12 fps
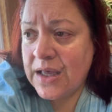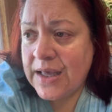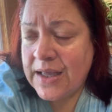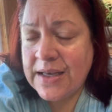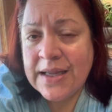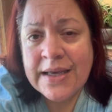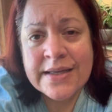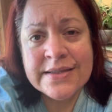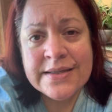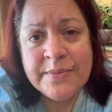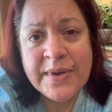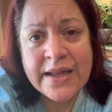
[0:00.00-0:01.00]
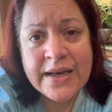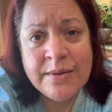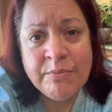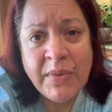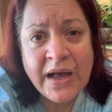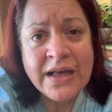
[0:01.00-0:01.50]
And, and he ends up getting
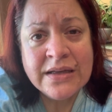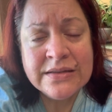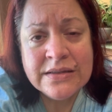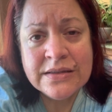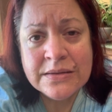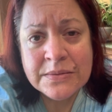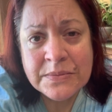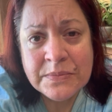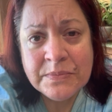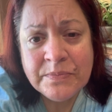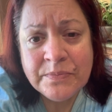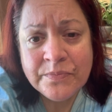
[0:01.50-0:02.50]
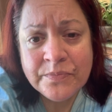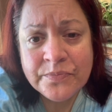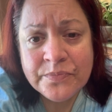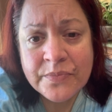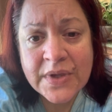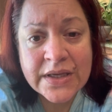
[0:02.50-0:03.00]
bucked
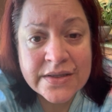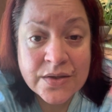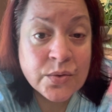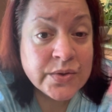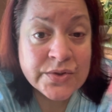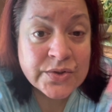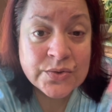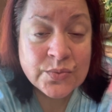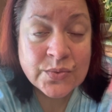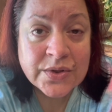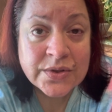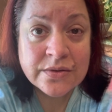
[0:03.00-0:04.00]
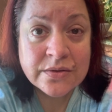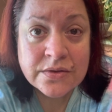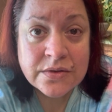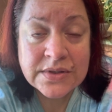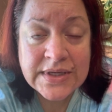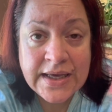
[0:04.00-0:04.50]
because the horses weren't
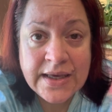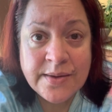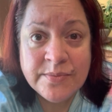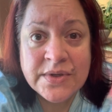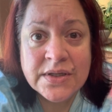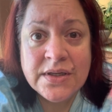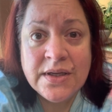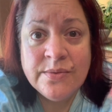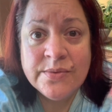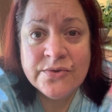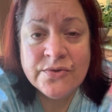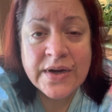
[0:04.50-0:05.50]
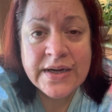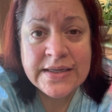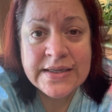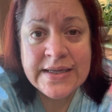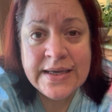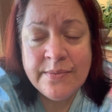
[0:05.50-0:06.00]
tamed and he was trying to
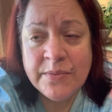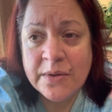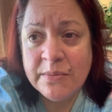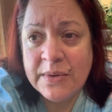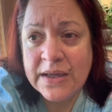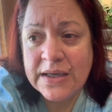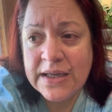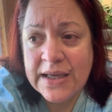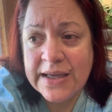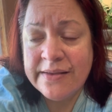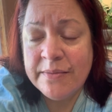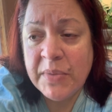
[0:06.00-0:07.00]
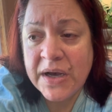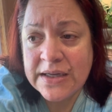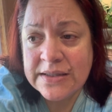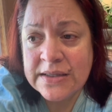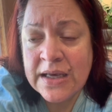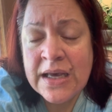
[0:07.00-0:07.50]
tame them. And he gets bucked